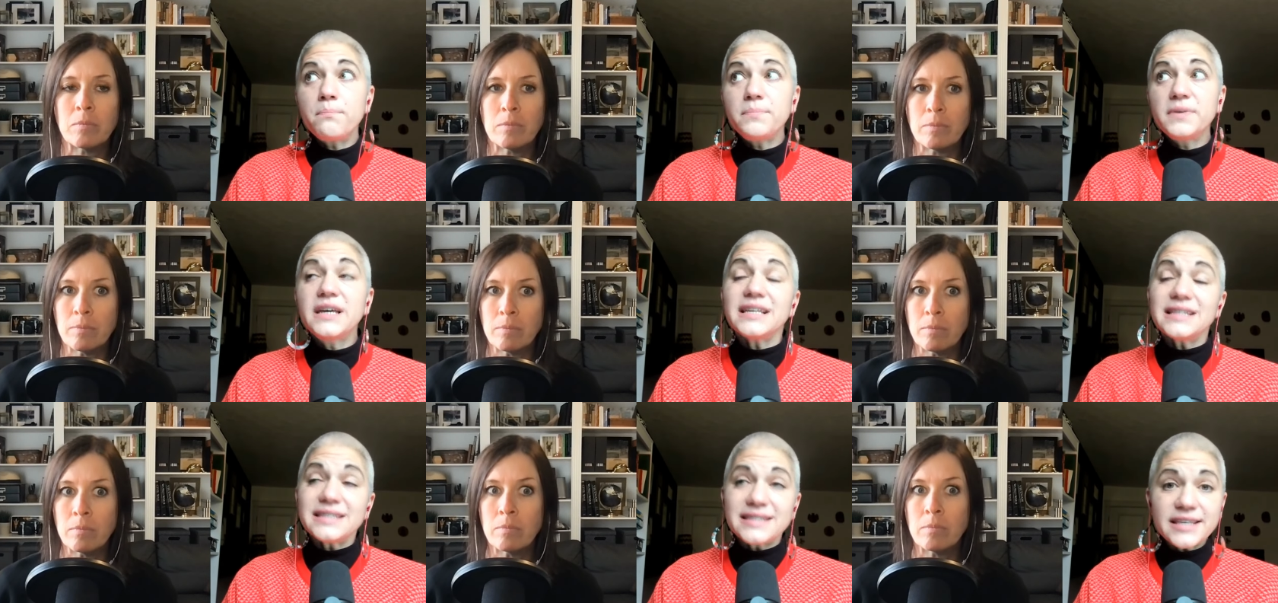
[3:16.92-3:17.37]

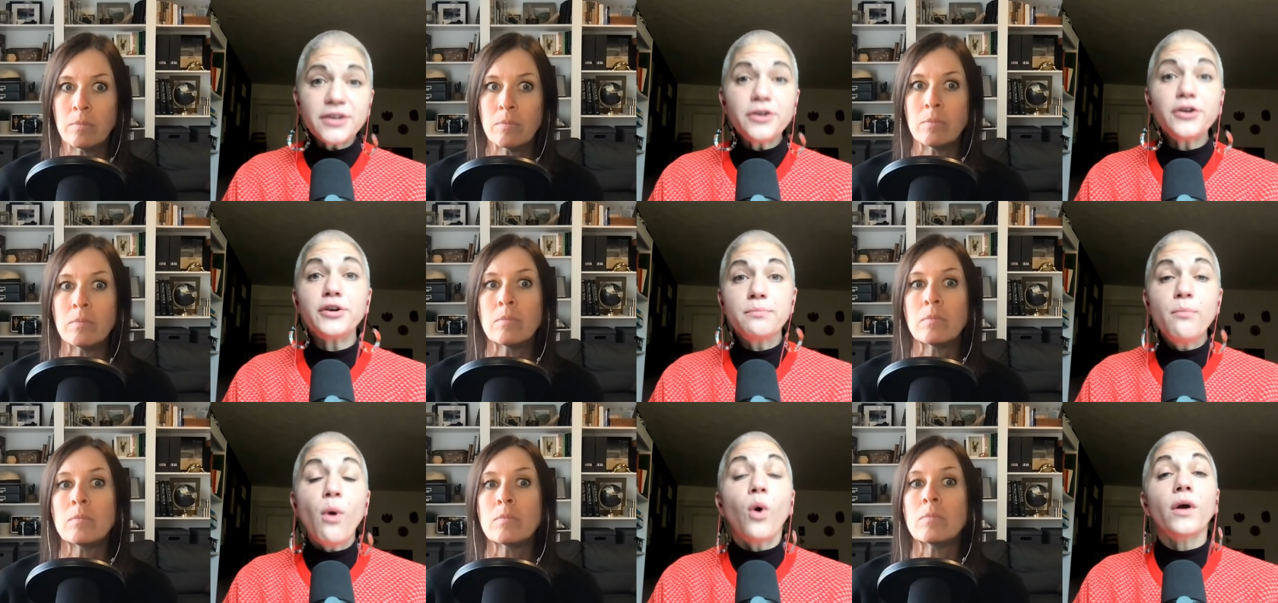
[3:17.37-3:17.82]

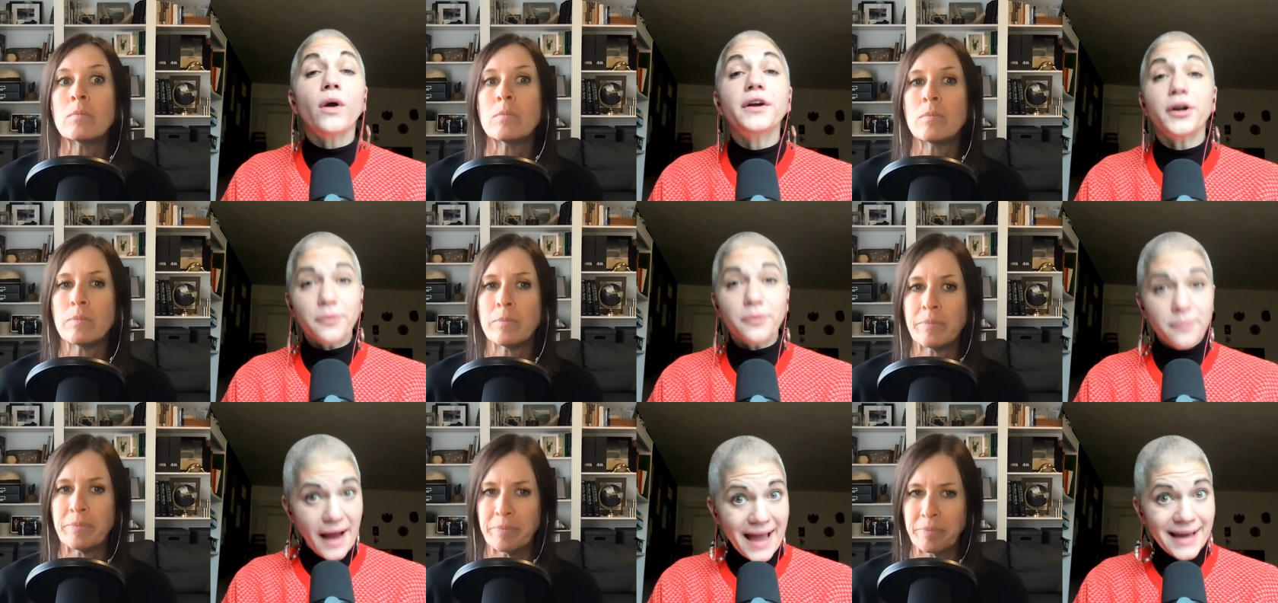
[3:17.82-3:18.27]
Speaker 1: considered more
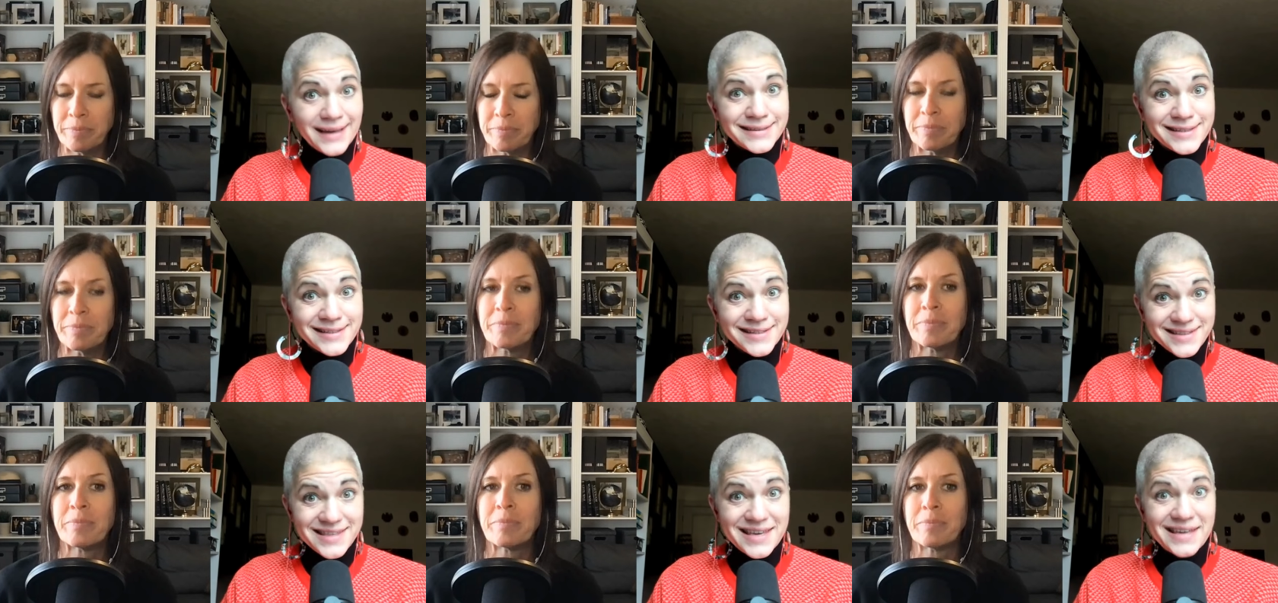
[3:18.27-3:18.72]

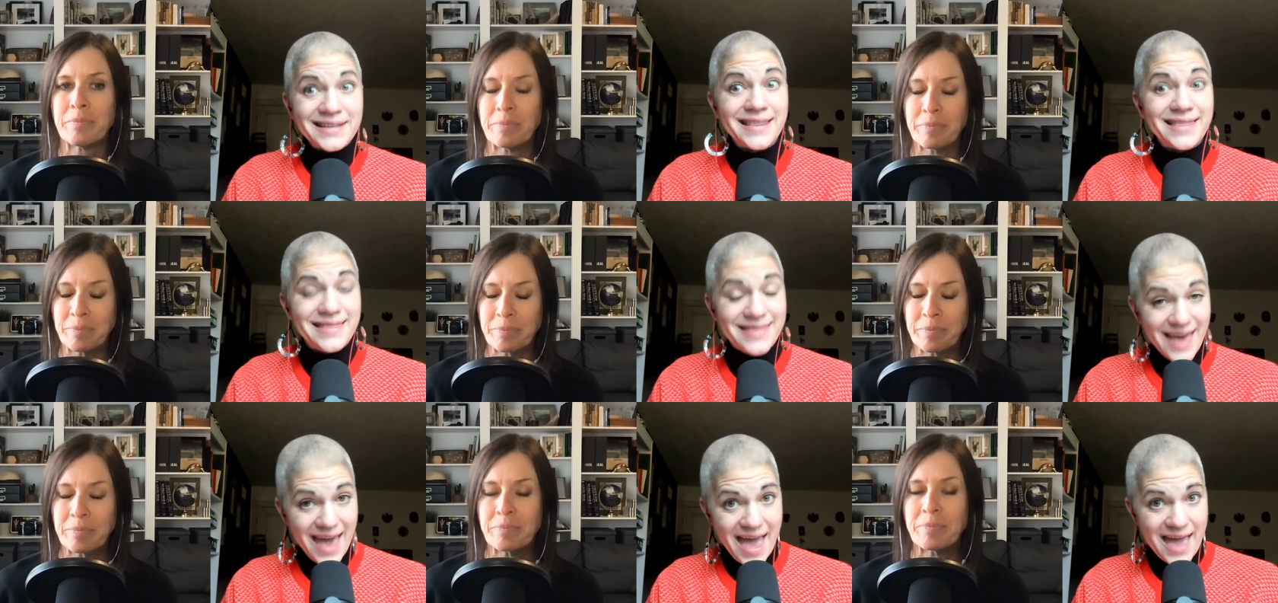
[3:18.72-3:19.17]
correct than
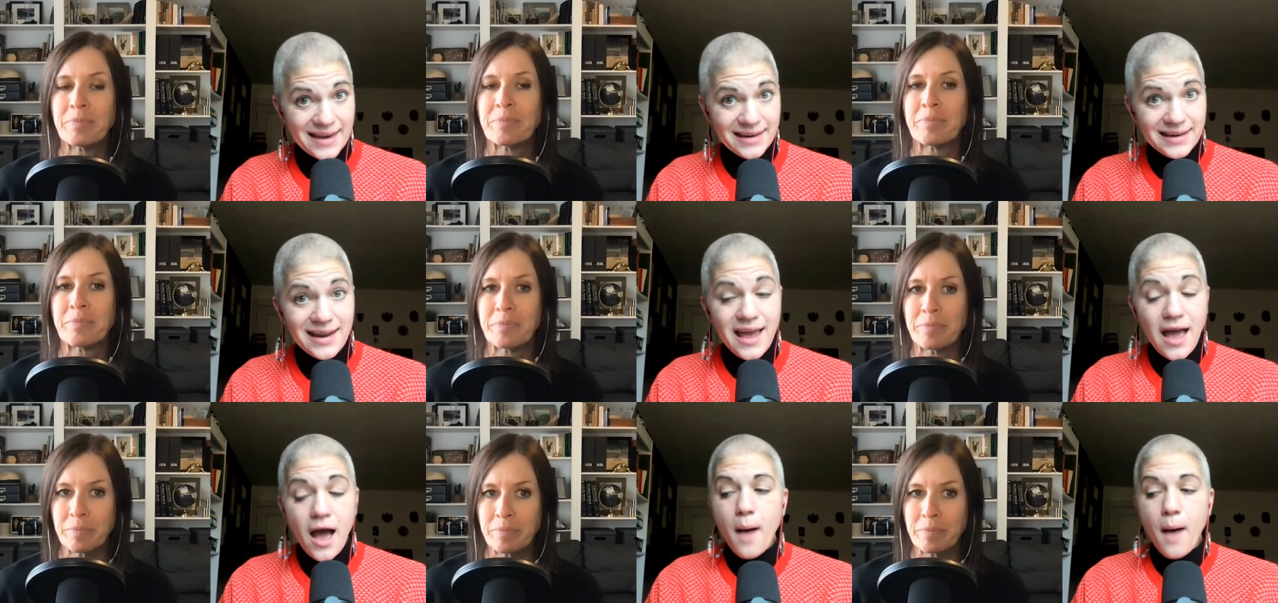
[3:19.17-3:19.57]
then,